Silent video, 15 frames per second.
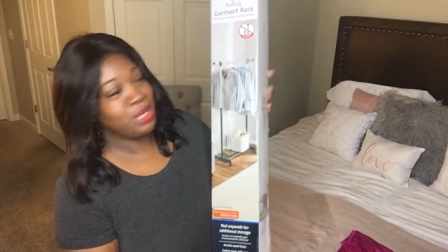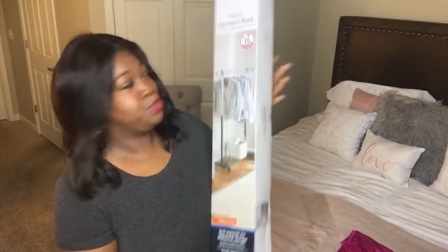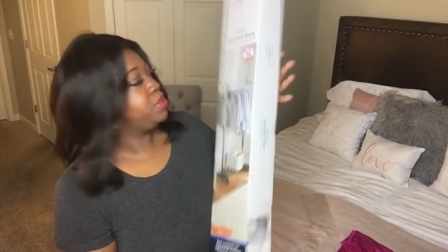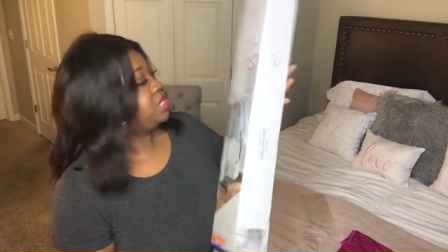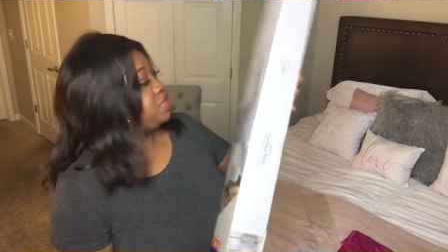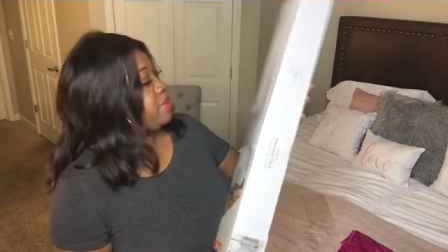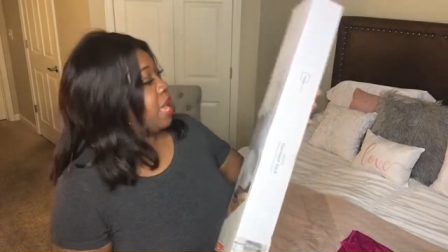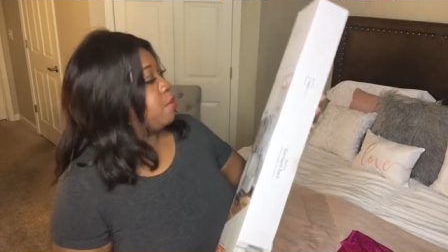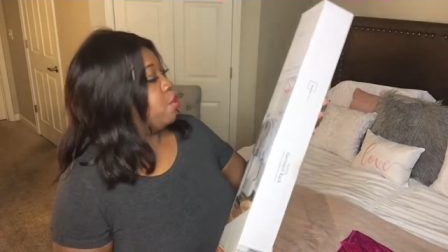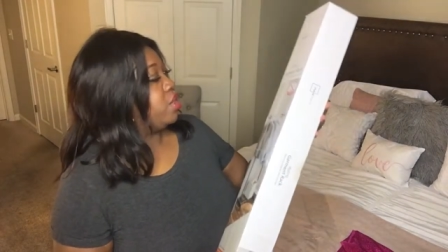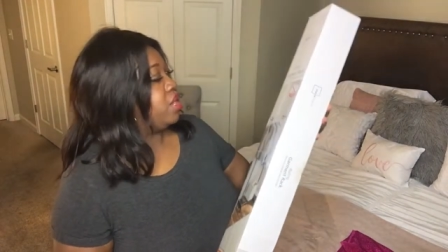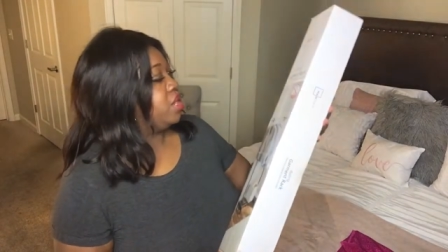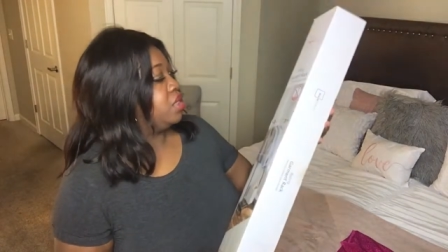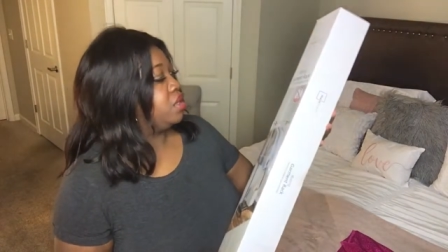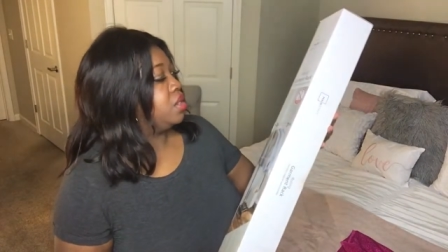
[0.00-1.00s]
Put this bad boy
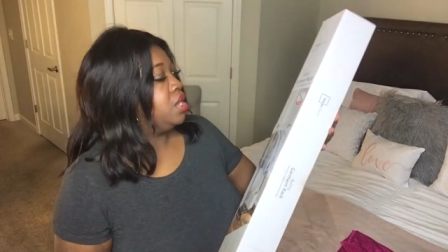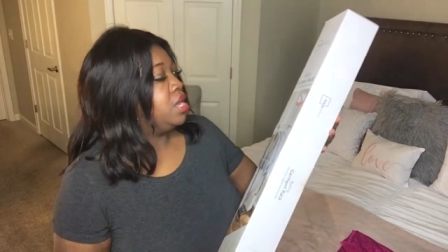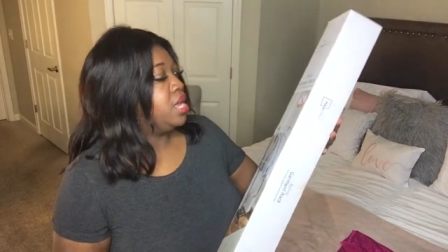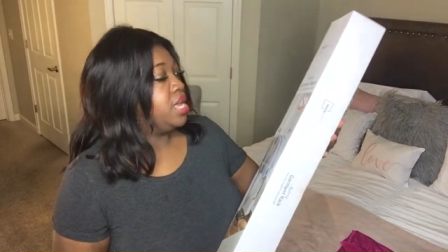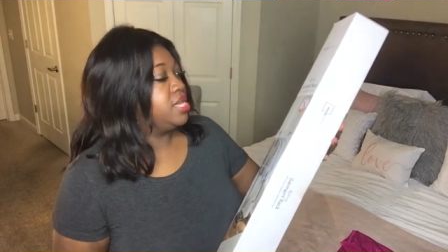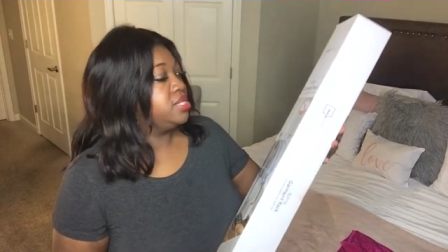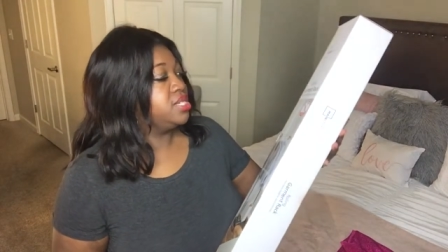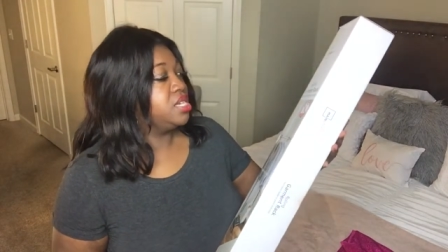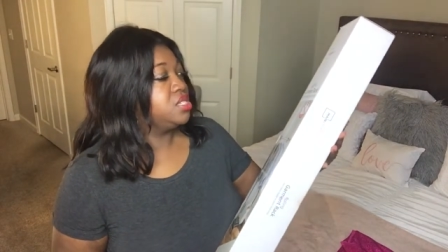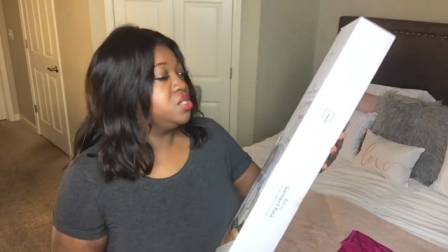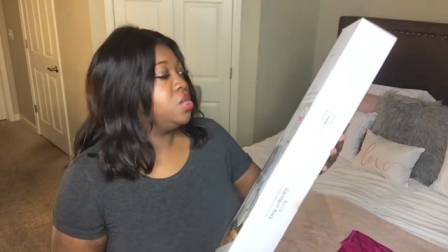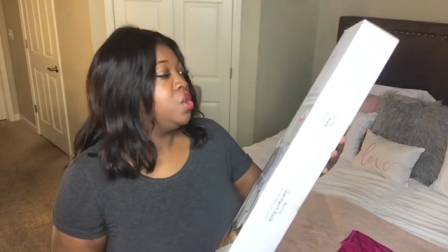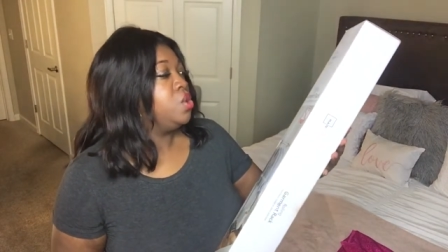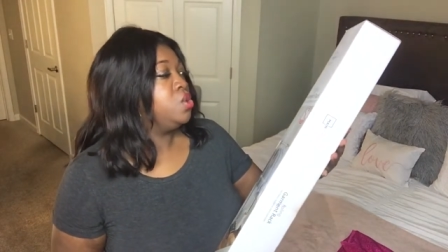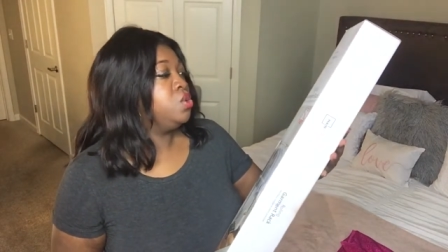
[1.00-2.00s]
together. It says
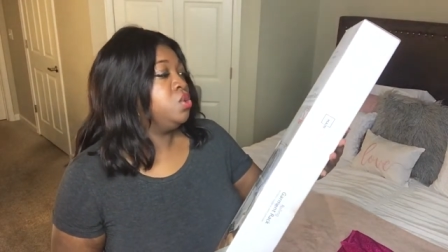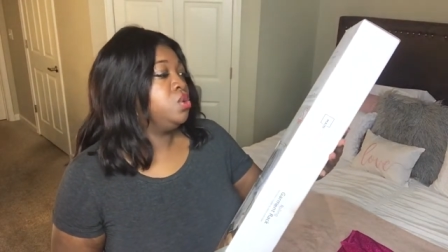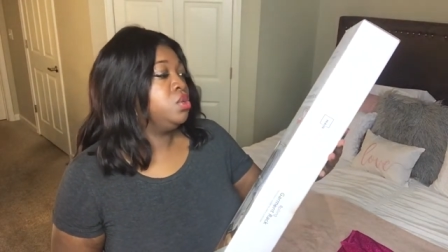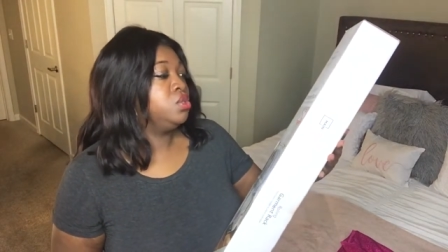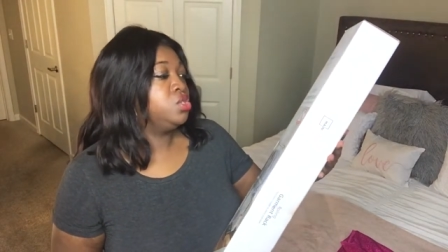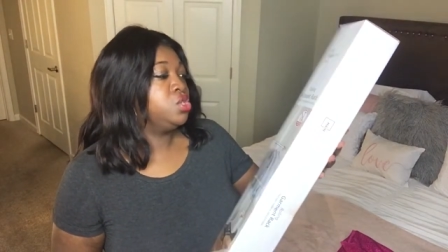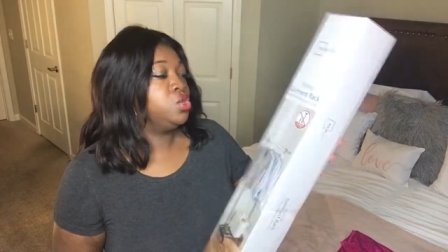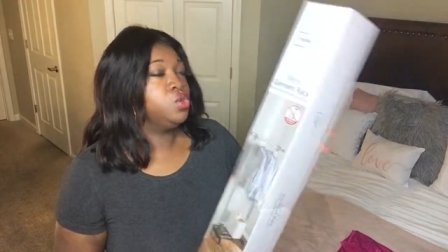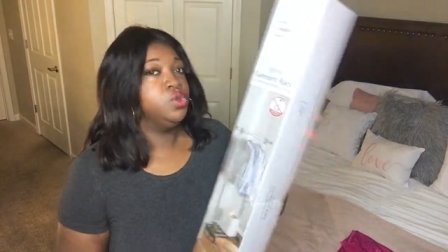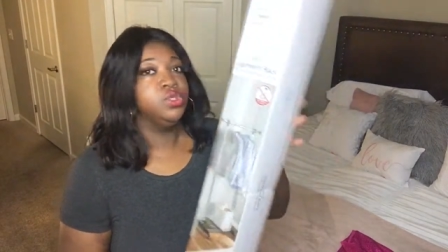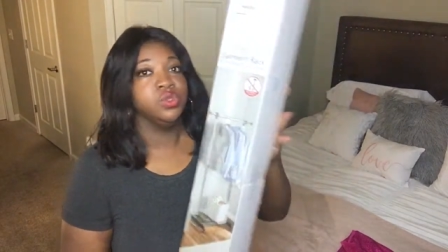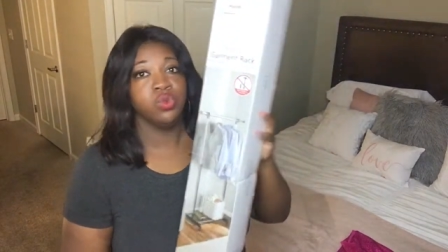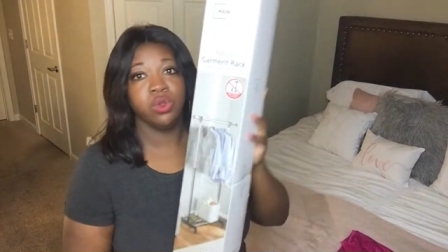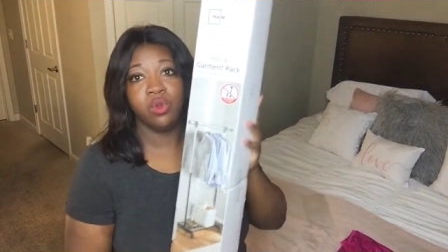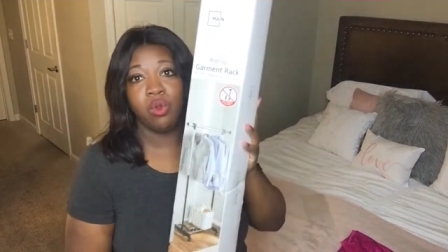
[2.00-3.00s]
no
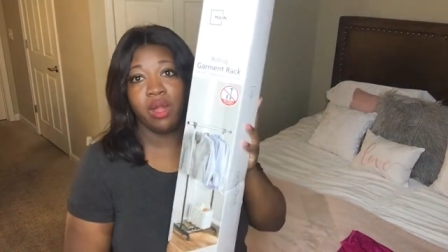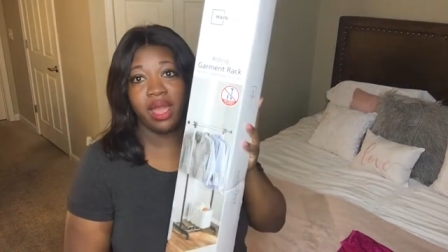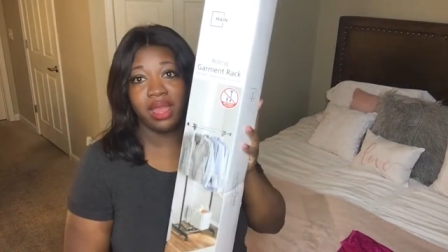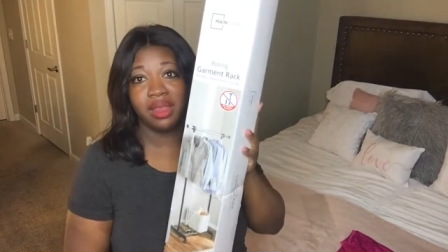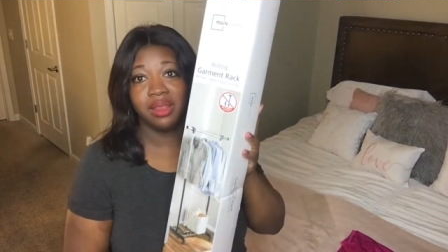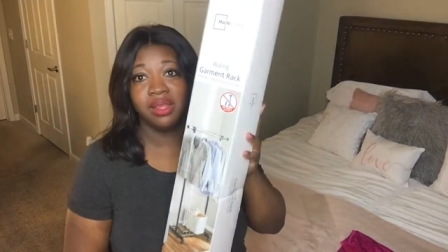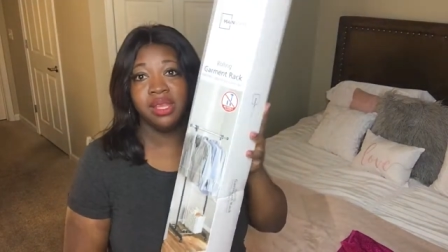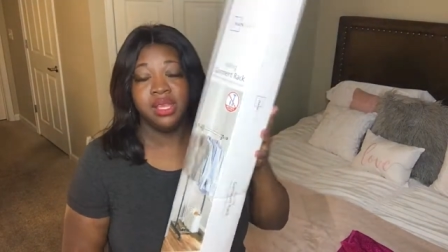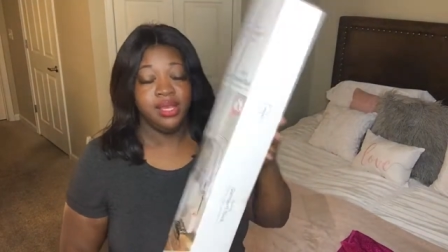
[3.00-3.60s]
tools required.